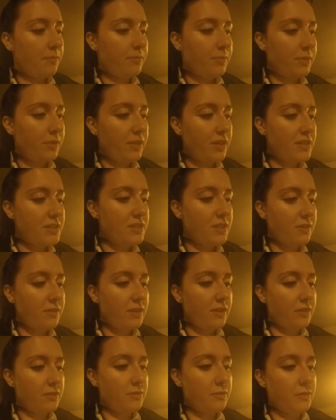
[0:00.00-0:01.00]
"Progresion
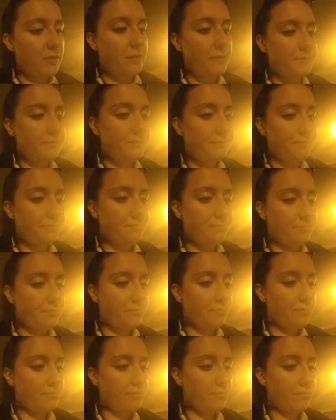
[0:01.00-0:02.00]
a cuco,
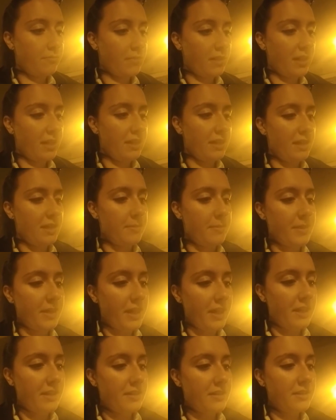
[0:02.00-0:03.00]
he
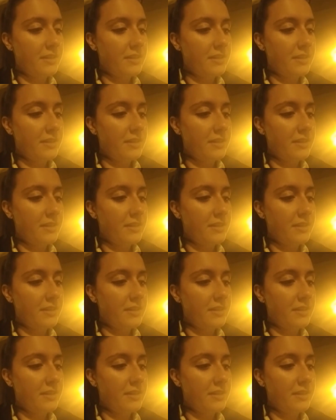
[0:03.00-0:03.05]
began.